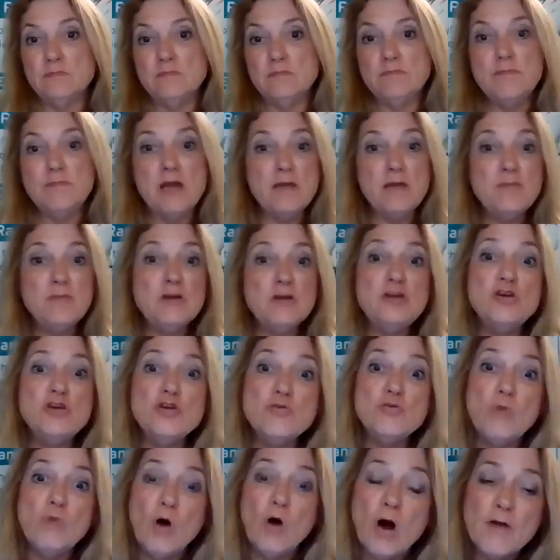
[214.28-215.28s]
maybe
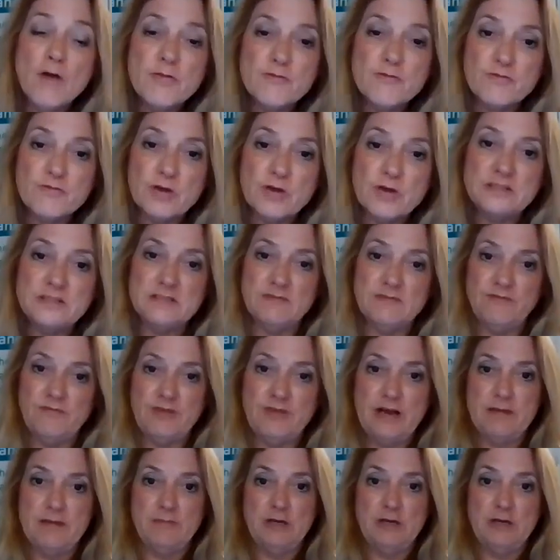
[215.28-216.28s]
you are the friends and
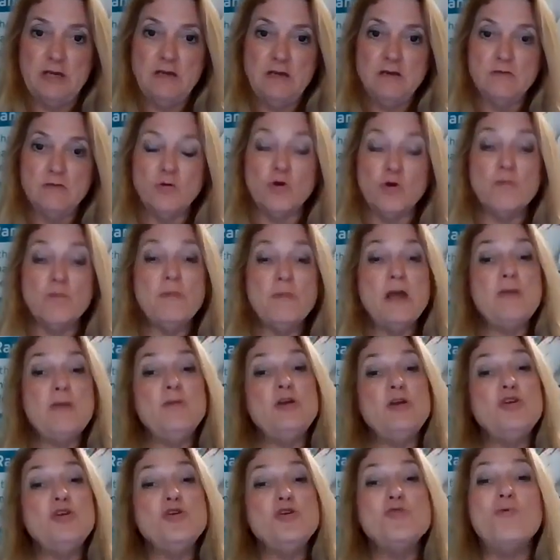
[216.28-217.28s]
family, or
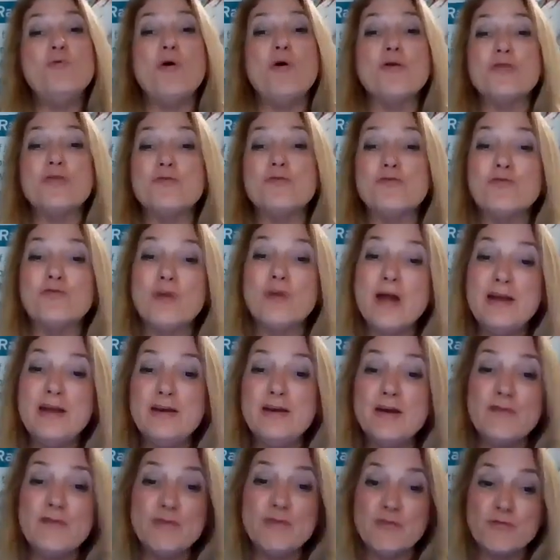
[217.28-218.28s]
maybe you are the friend
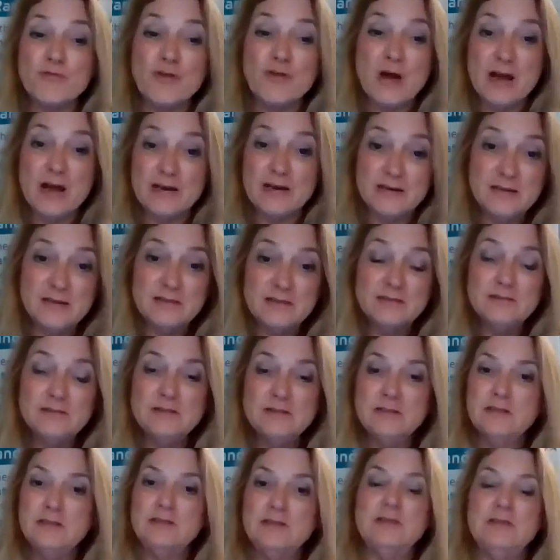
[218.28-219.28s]
of a friend,
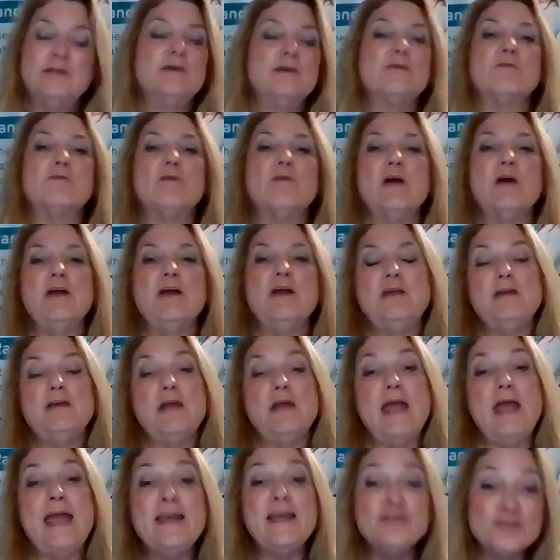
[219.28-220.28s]
right?
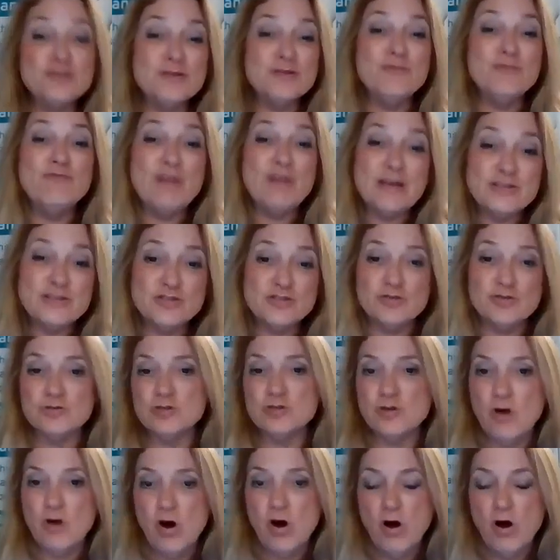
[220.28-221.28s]
Angel investors
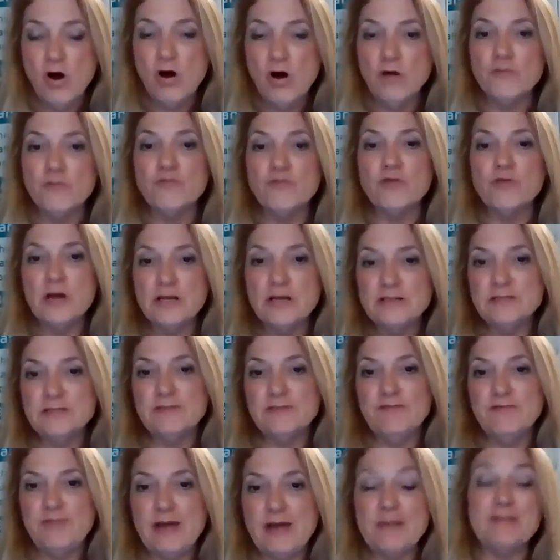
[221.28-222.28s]
call friends
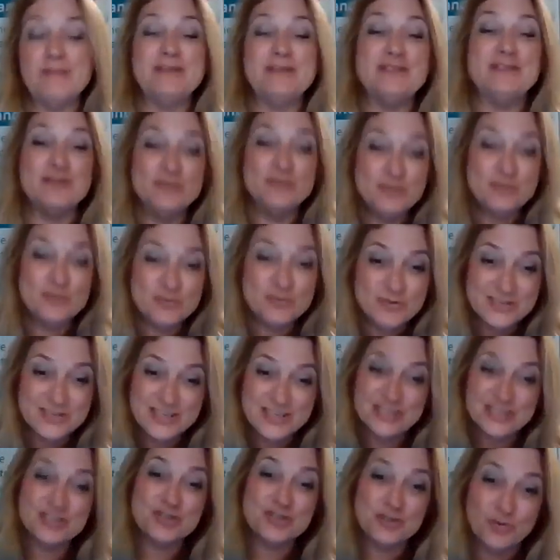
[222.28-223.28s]
and families, those
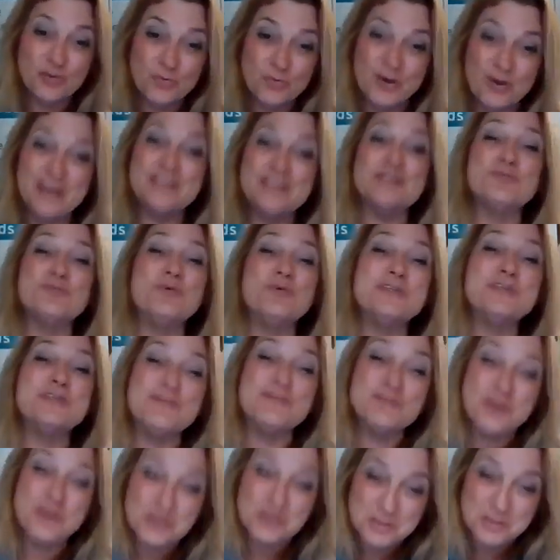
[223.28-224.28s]
traditional ones, the ones
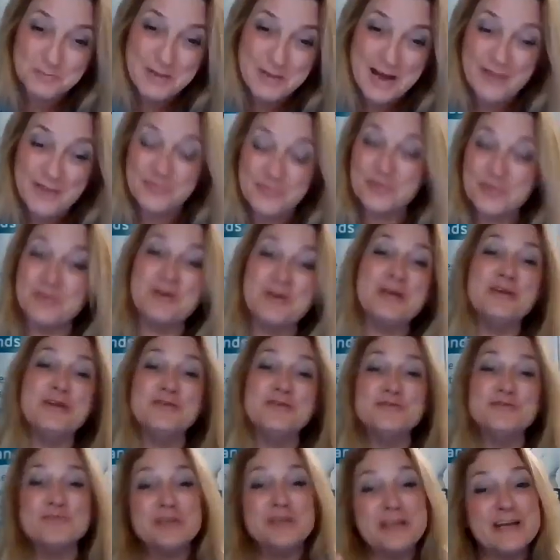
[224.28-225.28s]
I've talked about, they're in
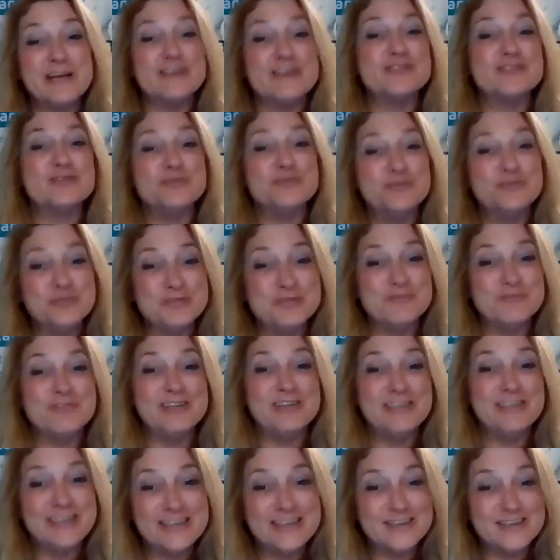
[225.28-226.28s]
those really exclusive
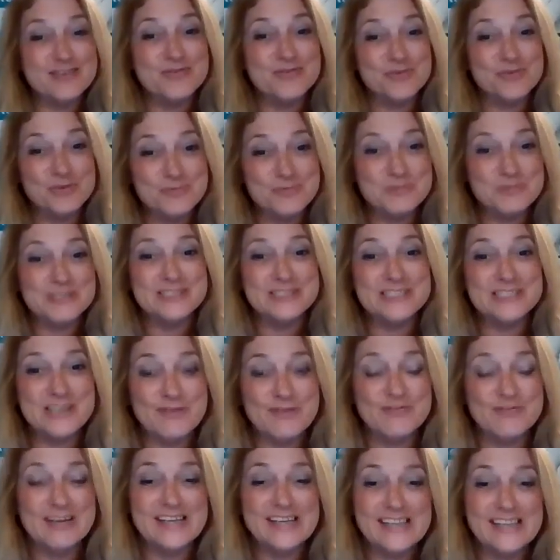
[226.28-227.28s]
click groups and
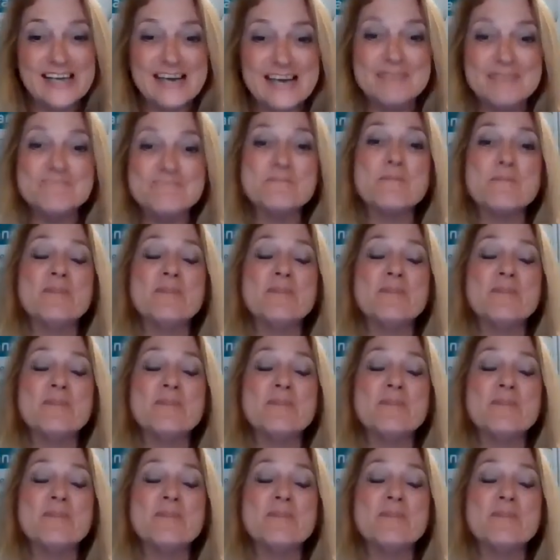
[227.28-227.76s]
stuff like that.